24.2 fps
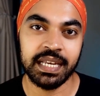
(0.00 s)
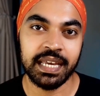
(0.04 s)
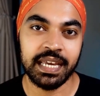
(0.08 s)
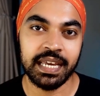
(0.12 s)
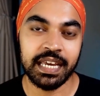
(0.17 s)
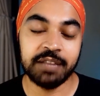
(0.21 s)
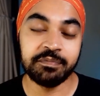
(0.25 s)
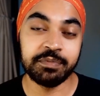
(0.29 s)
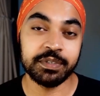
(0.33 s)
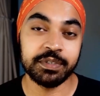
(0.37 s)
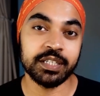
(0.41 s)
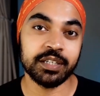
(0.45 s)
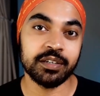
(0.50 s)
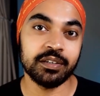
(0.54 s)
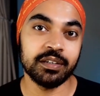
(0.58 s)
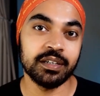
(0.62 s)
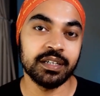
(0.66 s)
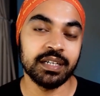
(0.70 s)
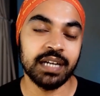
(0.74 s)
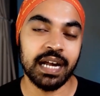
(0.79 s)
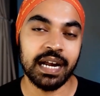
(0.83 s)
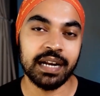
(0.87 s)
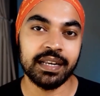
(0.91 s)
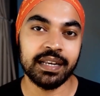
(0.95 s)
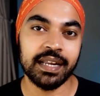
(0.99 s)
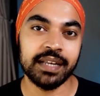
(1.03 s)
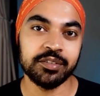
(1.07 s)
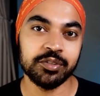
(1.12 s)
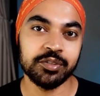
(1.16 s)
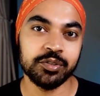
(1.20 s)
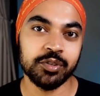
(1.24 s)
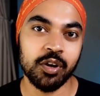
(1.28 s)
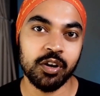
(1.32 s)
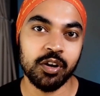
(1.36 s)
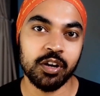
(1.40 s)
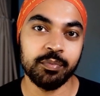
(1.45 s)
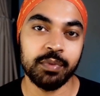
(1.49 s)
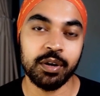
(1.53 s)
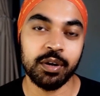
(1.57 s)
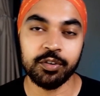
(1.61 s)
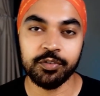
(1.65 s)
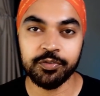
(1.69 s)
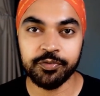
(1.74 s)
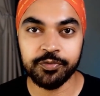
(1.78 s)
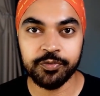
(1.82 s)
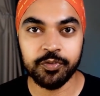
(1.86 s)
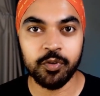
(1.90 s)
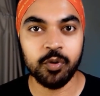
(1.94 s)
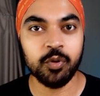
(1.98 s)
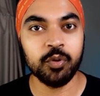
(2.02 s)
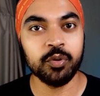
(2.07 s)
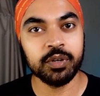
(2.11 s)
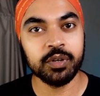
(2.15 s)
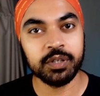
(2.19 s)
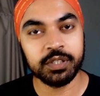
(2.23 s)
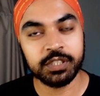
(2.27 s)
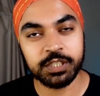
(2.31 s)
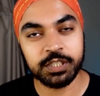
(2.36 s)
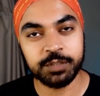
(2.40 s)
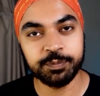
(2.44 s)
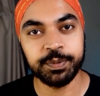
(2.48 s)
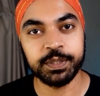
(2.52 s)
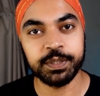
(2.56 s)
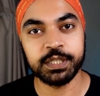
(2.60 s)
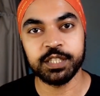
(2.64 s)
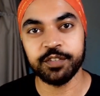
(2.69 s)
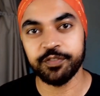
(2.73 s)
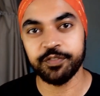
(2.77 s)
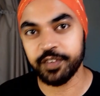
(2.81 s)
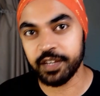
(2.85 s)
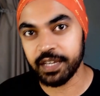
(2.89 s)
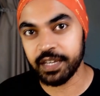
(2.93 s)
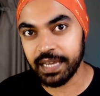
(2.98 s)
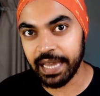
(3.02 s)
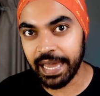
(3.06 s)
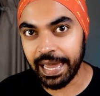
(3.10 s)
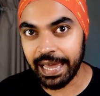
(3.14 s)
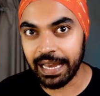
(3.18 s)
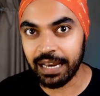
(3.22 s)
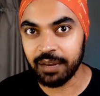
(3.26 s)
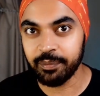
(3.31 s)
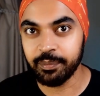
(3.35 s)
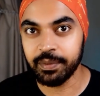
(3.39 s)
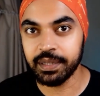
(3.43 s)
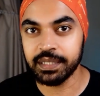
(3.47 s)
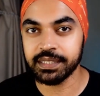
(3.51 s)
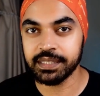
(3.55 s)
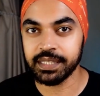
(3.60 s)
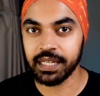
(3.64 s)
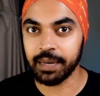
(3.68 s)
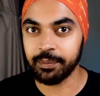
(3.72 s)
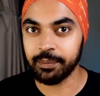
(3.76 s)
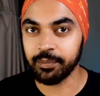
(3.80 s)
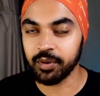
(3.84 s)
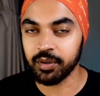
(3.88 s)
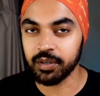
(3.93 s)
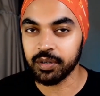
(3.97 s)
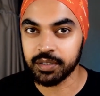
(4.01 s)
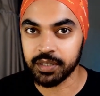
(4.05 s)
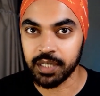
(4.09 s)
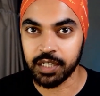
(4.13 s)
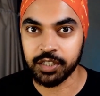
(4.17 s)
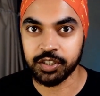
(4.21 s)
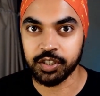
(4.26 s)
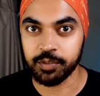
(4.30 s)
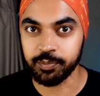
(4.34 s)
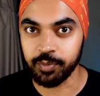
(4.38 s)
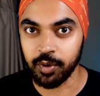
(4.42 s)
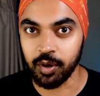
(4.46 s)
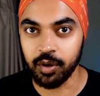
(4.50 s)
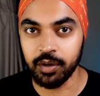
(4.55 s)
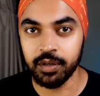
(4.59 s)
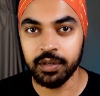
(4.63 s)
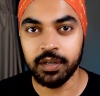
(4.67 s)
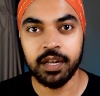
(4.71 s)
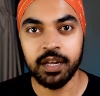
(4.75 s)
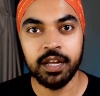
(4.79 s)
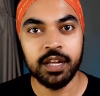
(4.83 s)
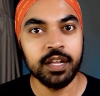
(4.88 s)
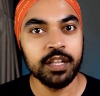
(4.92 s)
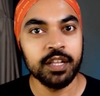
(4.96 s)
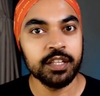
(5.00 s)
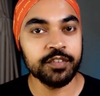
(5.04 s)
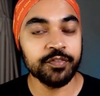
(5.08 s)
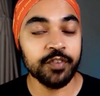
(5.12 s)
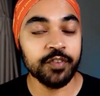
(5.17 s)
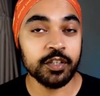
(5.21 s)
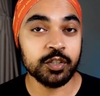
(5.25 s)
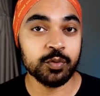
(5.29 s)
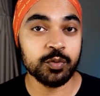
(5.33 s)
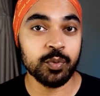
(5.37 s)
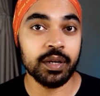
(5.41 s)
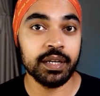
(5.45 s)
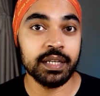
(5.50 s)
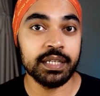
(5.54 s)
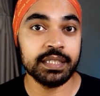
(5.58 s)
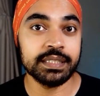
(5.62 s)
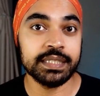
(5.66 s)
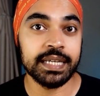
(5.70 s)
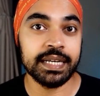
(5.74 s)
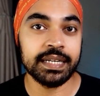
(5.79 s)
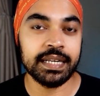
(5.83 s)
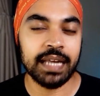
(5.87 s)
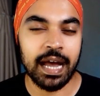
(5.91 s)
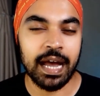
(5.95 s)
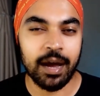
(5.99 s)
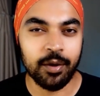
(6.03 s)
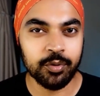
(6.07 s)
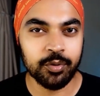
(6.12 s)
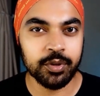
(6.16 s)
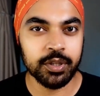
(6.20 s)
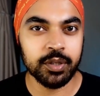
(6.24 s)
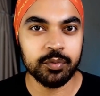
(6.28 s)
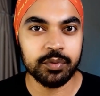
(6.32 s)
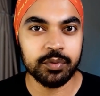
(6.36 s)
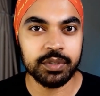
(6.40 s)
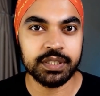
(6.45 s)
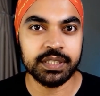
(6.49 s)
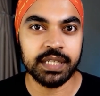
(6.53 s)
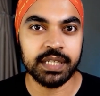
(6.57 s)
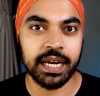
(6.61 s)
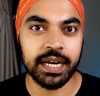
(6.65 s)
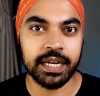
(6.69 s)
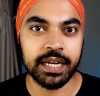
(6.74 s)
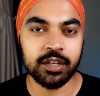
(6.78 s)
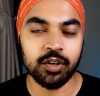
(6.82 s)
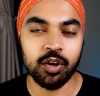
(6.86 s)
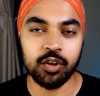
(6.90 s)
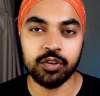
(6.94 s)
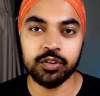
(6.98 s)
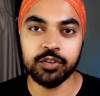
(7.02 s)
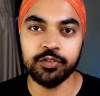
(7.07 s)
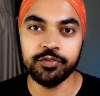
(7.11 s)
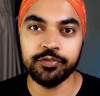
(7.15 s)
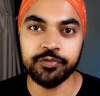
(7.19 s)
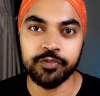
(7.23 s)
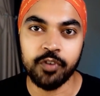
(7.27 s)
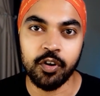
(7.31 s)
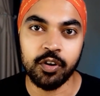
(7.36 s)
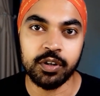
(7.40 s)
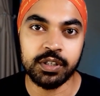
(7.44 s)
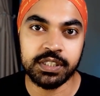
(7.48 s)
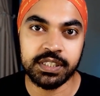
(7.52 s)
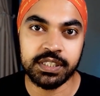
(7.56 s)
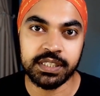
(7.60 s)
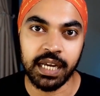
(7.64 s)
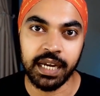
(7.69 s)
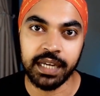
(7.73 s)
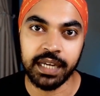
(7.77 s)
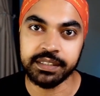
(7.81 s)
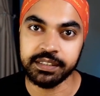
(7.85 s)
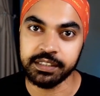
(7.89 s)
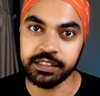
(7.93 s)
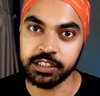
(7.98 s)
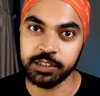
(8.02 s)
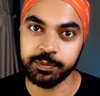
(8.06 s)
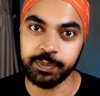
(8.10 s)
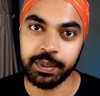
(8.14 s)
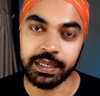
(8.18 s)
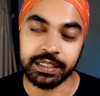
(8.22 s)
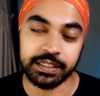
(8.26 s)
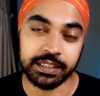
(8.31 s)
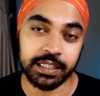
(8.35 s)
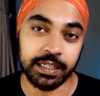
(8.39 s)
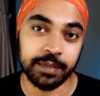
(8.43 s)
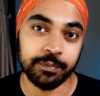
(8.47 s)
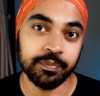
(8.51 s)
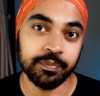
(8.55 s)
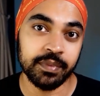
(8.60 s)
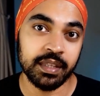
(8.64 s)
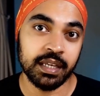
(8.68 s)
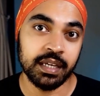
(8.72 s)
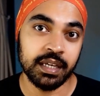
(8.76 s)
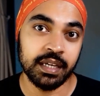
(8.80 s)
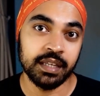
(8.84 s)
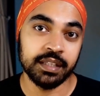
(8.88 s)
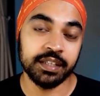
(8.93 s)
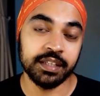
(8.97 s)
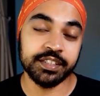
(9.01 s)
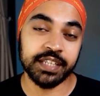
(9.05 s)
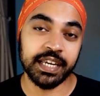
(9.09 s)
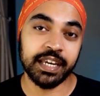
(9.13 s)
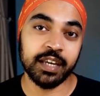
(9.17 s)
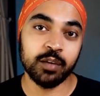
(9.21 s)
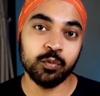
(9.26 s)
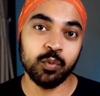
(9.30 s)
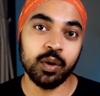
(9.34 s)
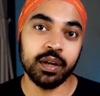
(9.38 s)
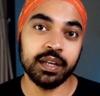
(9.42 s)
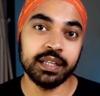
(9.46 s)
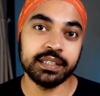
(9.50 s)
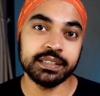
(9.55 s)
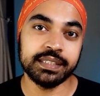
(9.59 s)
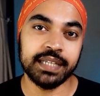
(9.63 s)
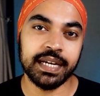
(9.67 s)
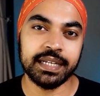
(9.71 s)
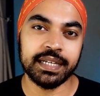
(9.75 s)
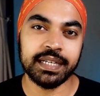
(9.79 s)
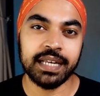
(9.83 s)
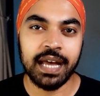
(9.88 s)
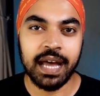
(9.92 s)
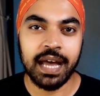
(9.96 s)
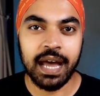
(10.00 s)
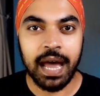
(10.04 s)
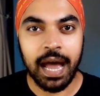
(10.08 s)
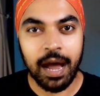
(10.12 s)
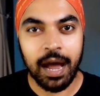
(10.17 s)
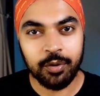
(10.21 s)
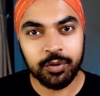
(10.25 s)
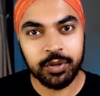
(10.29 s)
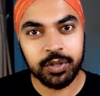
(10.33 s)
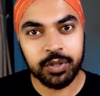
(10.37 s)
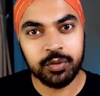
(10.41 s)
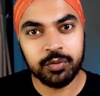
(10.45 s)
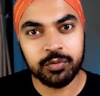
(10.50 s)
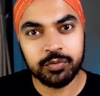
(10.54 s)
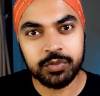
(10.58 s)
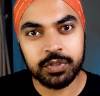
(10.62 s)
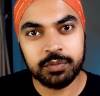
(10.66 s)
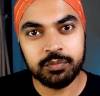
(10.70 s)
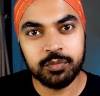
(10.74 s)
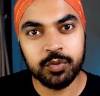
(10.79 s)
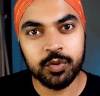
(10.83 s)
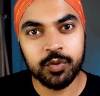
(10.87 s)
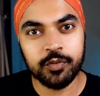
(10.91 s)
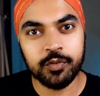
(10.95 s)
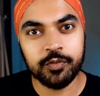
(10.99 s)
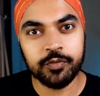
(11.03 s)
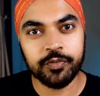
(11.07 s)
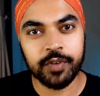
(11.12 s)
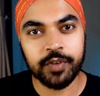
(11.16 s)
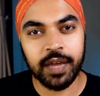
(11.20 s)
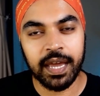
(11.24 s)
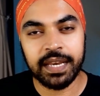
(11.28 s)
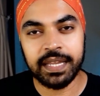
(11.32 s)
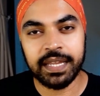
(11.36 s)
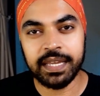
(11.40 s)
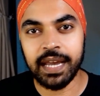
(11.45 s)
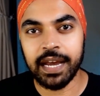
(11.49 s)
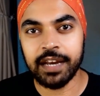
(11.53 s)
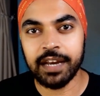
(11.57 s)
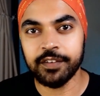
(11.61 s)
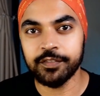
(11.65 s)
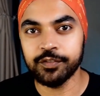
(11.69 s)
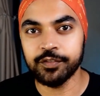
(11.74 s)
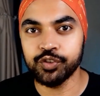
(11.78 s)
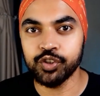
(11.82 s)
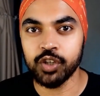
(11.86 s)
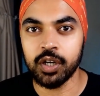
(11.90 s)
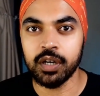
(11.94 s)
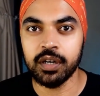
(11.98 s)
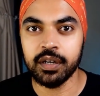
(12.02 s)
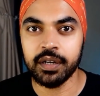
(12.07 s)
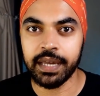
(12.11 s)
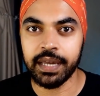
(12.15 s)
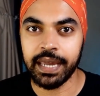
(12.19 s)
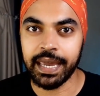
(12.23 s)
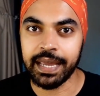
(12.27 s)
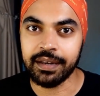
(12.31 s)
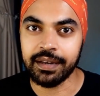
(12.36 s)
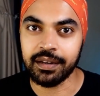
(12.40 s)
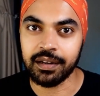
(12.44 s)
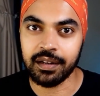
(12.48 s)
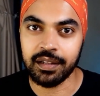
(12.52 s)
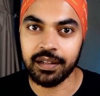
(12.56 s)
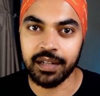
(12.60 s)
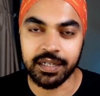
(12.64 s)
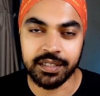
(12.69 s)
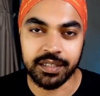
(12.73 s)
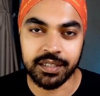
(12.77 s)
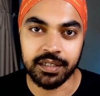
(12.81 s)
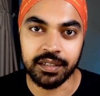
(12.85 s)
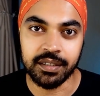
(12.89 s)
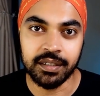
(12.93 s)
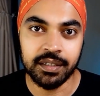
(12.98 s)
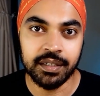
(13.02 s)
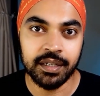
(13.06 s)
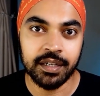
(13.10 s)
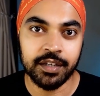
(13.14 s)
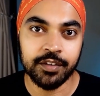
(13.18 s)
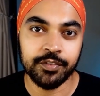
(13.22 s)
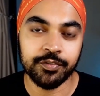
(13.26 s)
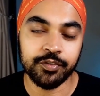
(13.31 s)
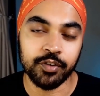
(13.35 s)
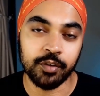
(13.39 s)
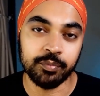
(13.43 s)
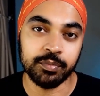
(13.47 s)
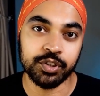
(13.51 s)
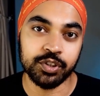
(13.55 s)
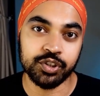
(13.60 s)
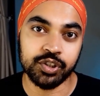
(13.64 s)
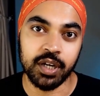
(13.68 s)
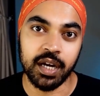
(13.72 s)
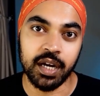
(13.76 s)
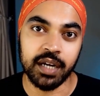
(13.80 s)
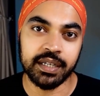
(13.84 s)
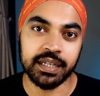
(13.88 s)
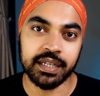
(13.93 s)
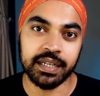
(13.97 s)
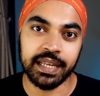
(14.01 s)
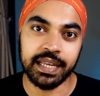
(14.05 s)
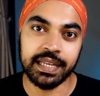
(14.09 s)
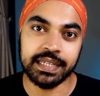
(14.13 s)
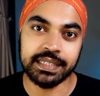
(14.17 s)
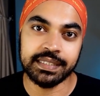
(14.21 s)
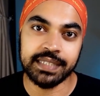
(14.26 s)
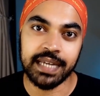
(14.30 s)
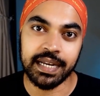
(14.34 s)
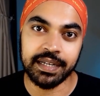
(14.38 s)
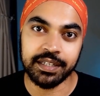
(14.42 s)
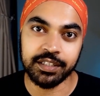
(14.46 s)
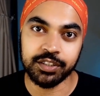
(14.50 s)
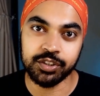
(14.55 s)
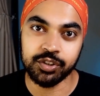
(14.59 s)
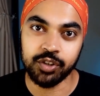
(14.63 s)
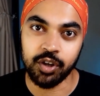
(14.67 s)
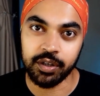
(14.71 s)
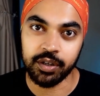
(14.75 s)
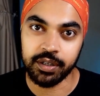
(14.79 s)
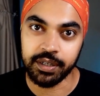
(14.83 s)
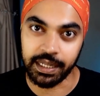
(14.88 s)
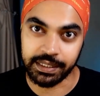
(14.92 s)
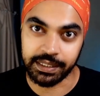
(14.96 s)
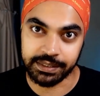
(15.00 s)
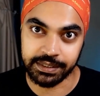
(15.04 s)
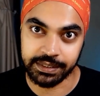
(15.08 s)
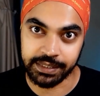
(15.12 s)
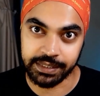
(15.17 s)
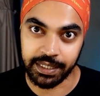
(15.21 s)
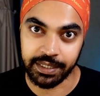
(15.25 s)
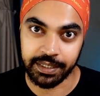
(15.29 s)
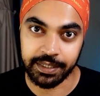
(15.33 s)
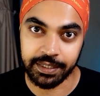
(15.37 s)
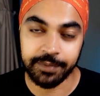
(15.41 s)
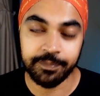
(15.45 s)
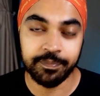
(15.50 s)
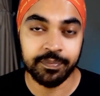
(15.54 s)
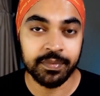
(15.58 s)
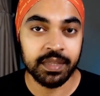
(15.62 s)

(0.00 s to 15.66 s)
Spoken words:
In particular, I'd like to talk about four specific elements that I'm going to touch upon. The first one is that how do you decide on the font size and spacing? The second one is that how do you remove any kind of junk and clutter from the chart in case that is not necessary?